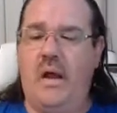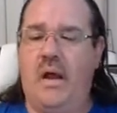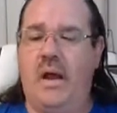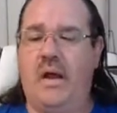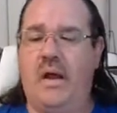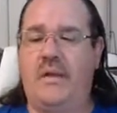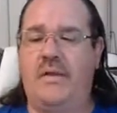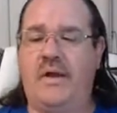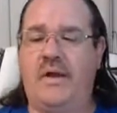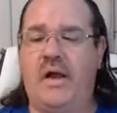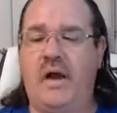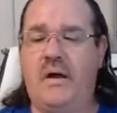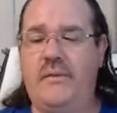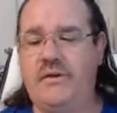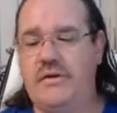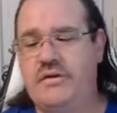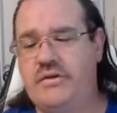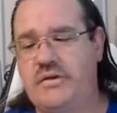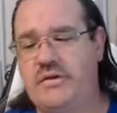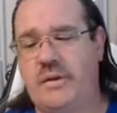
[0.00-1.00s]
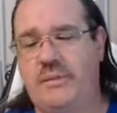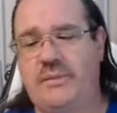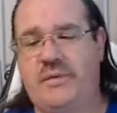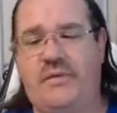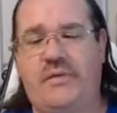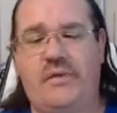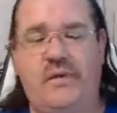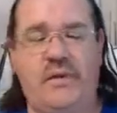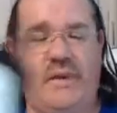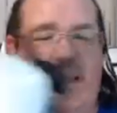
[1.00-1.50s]
The cover strips
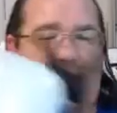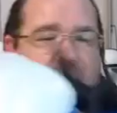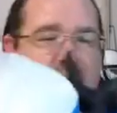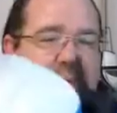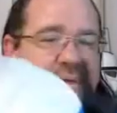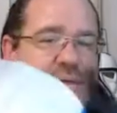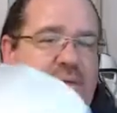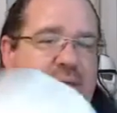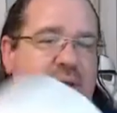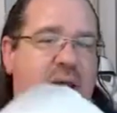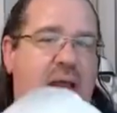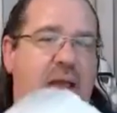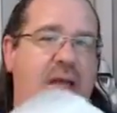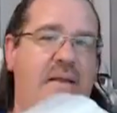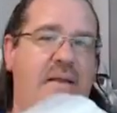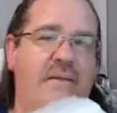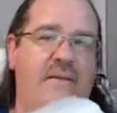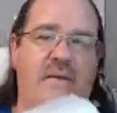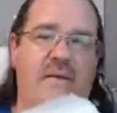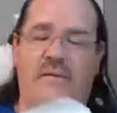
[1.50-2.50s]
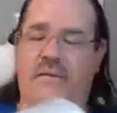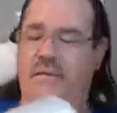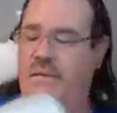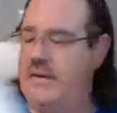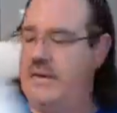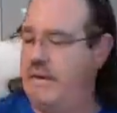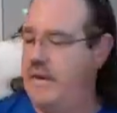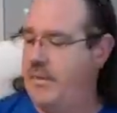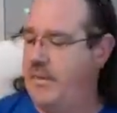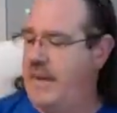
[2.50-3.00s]
for the outsides of
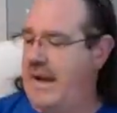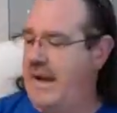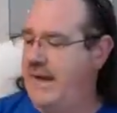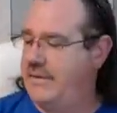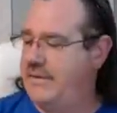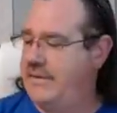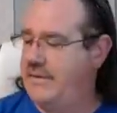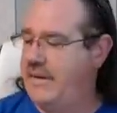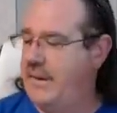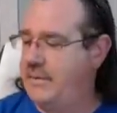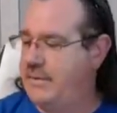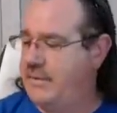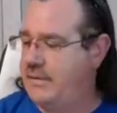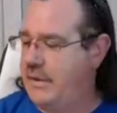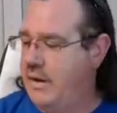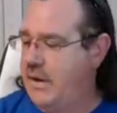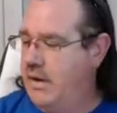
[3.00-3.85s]
the biceps,